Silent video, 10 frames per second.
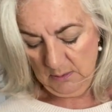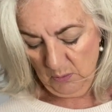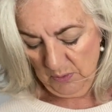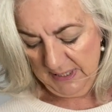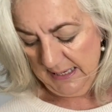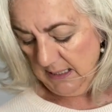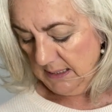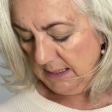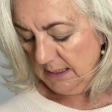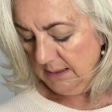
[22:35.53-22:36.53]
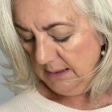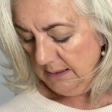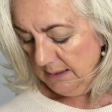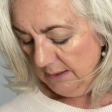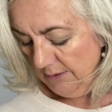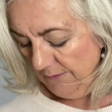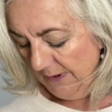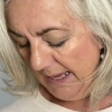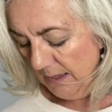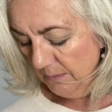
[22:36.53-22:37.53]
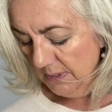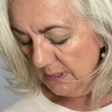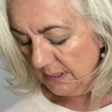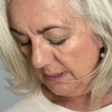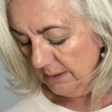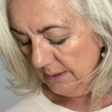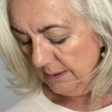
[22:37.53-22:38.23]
ornate flowers.